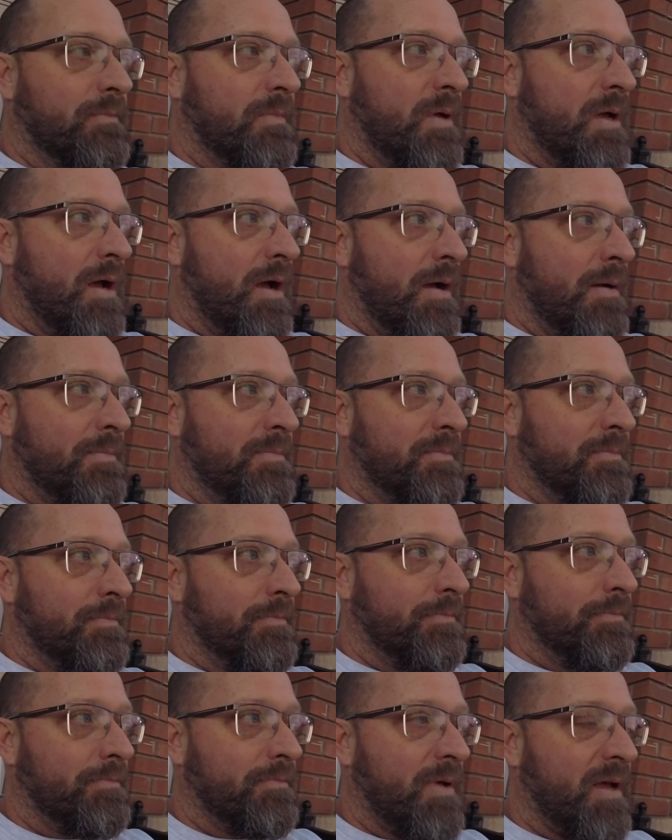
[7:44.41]

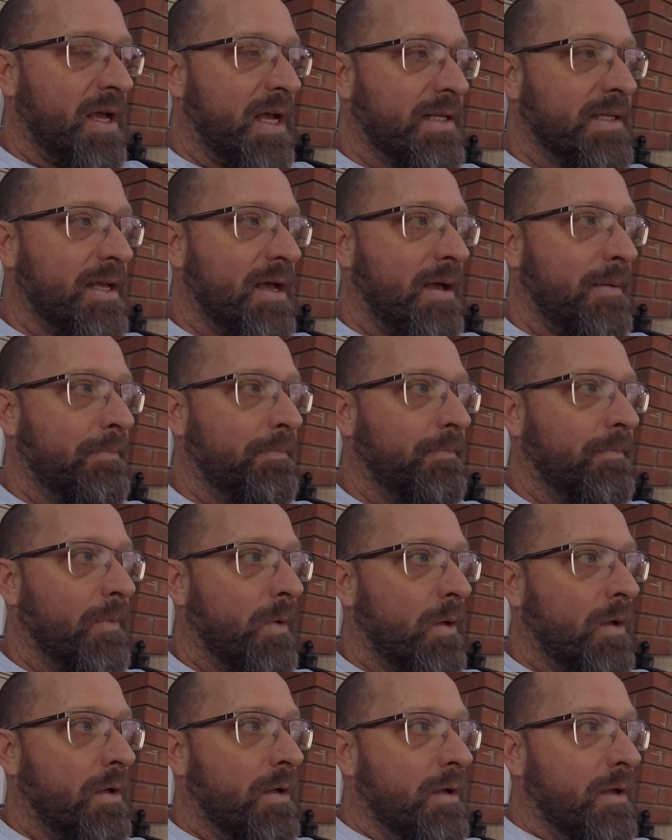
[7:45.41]
I got
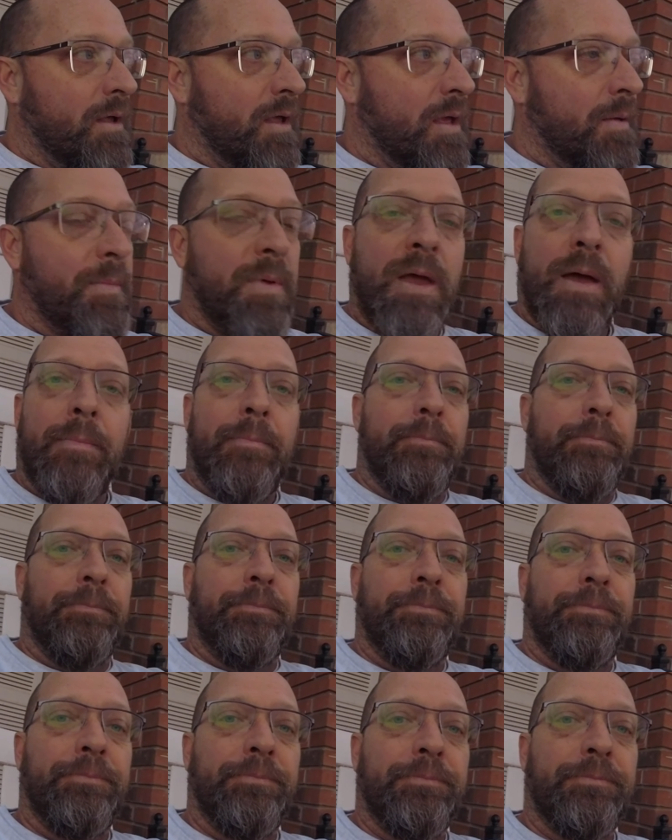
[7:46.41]
time. Hit me up.
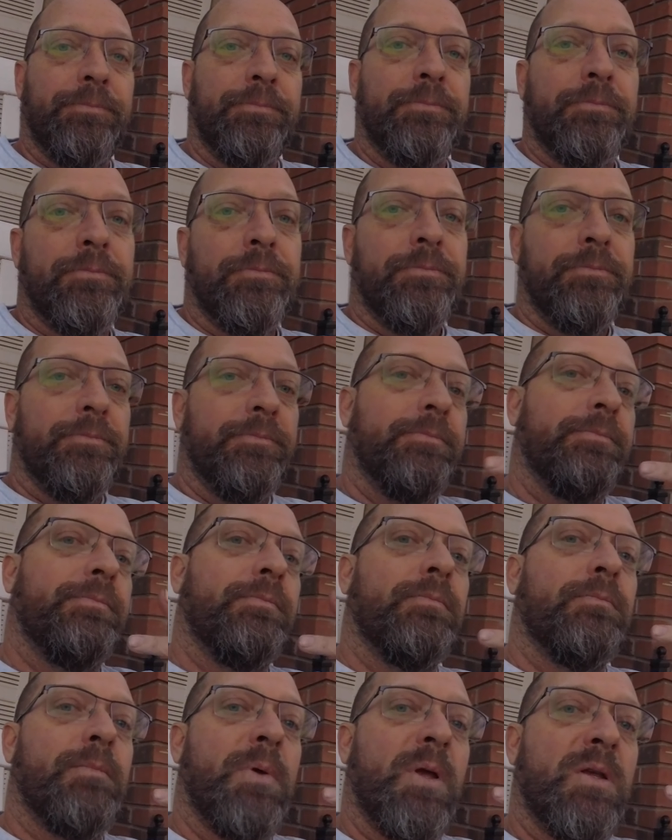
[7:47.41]

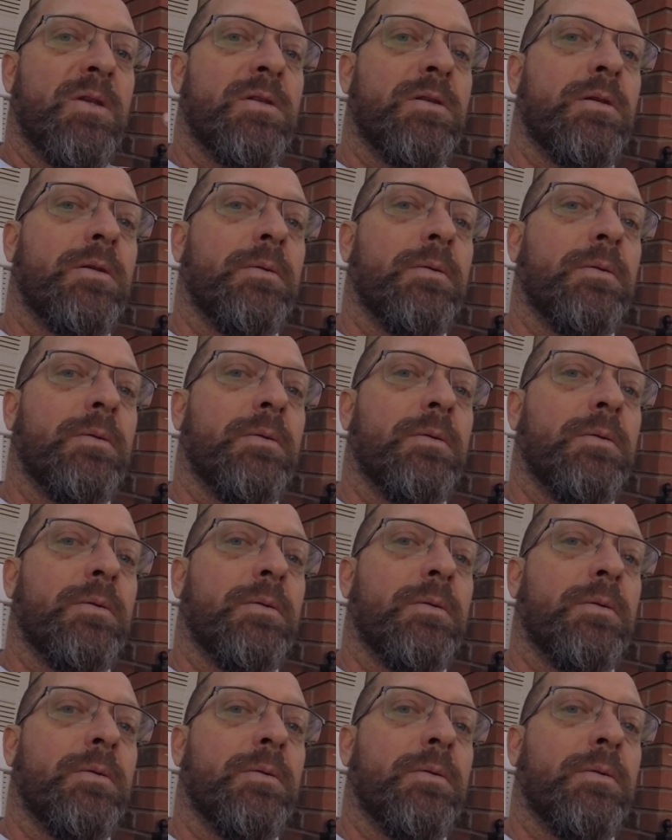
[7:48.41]
Peace.